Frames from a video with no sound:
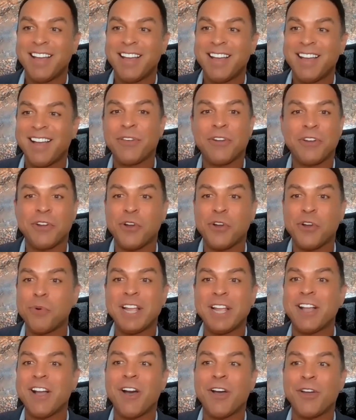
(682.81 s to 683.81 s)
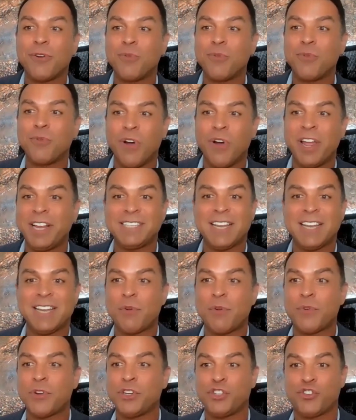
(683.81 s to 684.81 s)
I thought, oh my God, what is
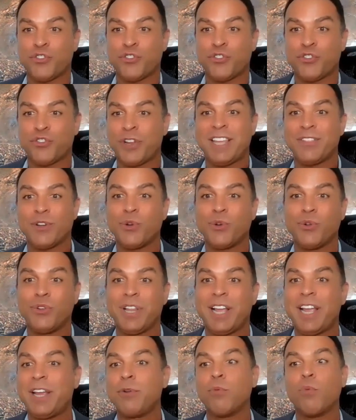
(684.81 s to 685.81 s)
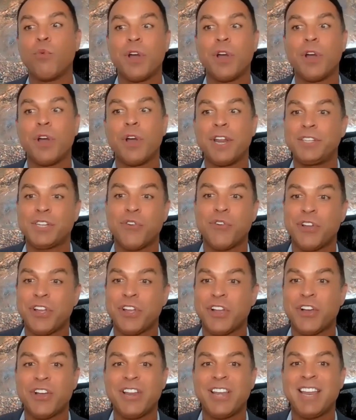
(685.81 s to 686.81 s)
everyone drinking the Kool-Aid? What is
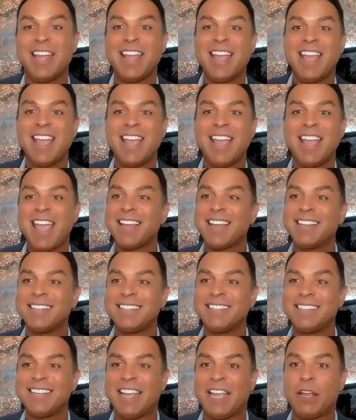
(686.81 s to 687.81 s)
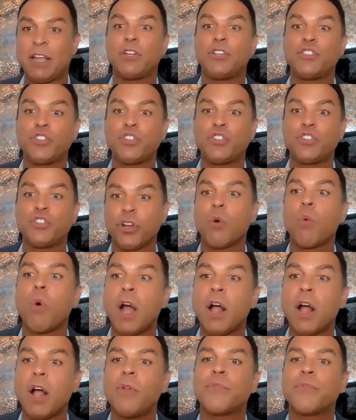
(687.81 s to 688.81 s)
going on? And it took a
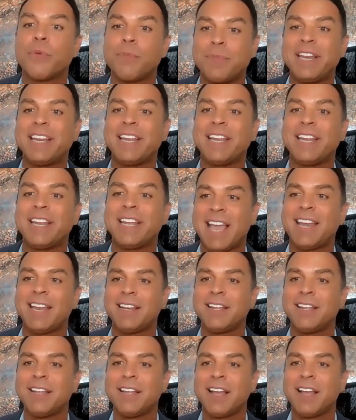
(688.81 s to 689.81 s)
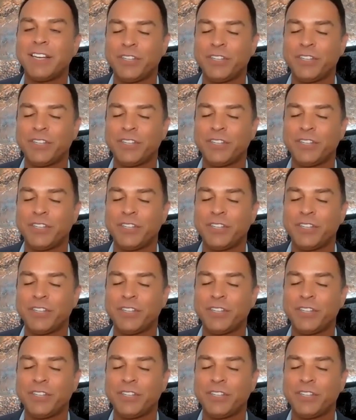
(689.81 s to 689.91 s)
while for me to get it.